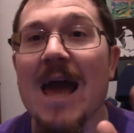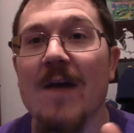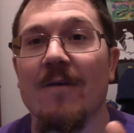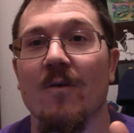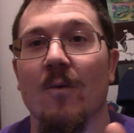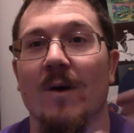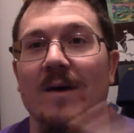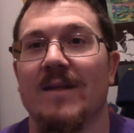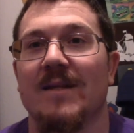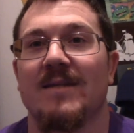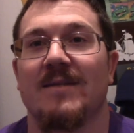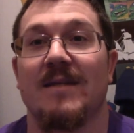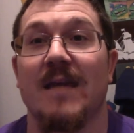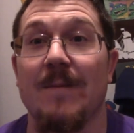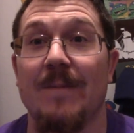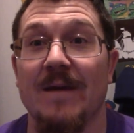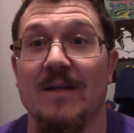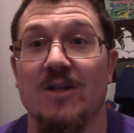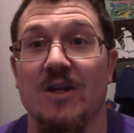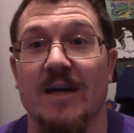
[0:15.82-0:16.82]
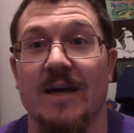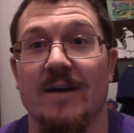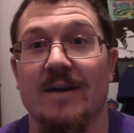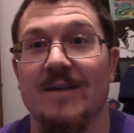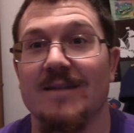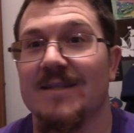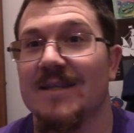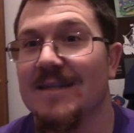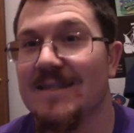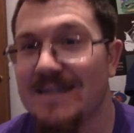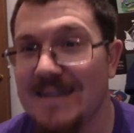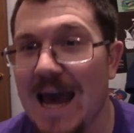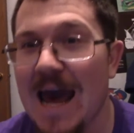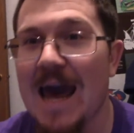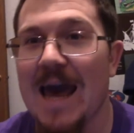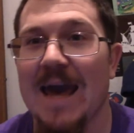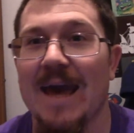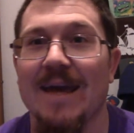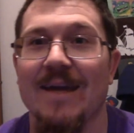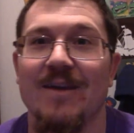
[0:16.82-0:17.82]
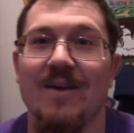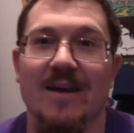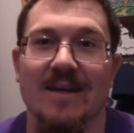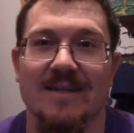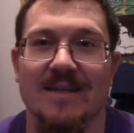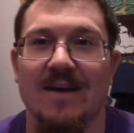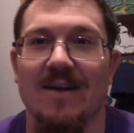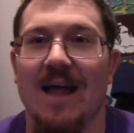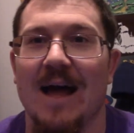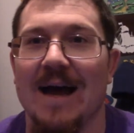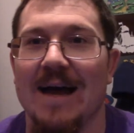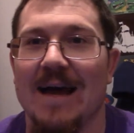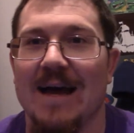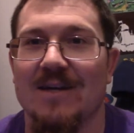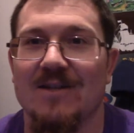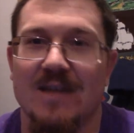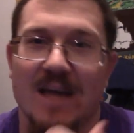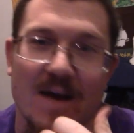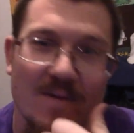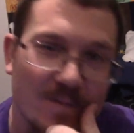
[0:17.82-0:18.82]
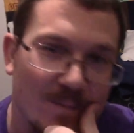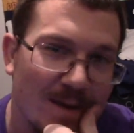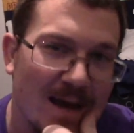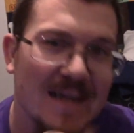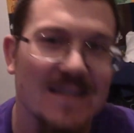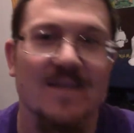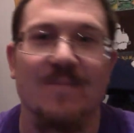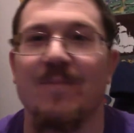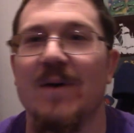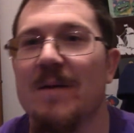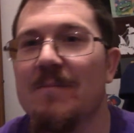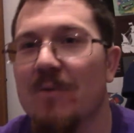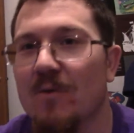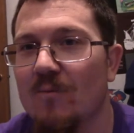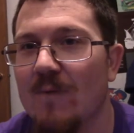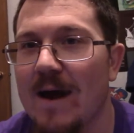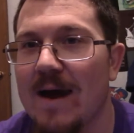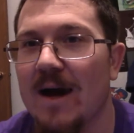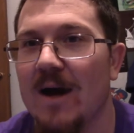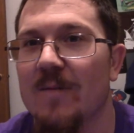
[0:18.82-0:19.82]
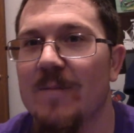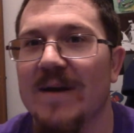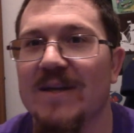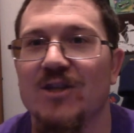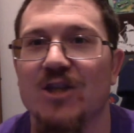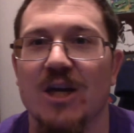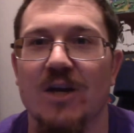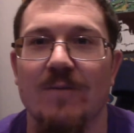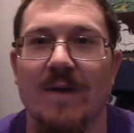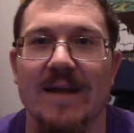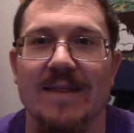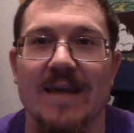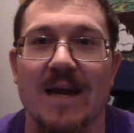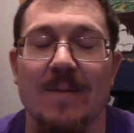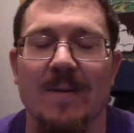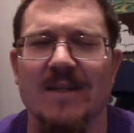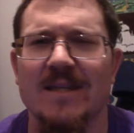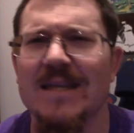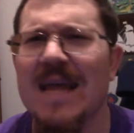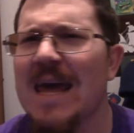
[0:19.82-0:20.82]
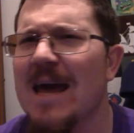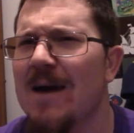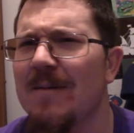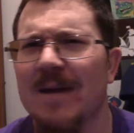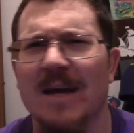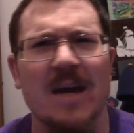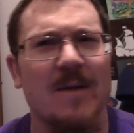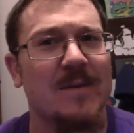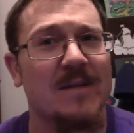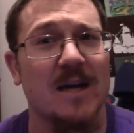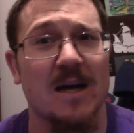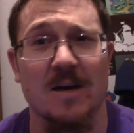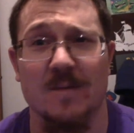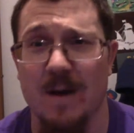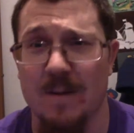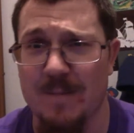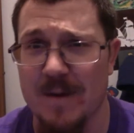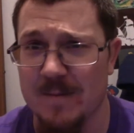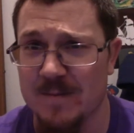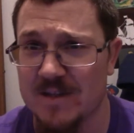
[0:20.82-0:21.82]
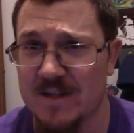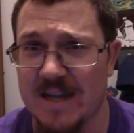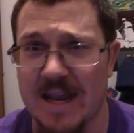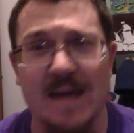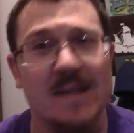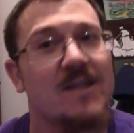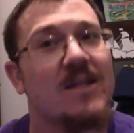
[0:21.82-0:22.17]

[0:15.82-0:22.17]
Hey everyone, this is DPG here, and today, you can tell I actually have a massive pimple right on my chin right there, but today I'm not gonna be talking about pimples today.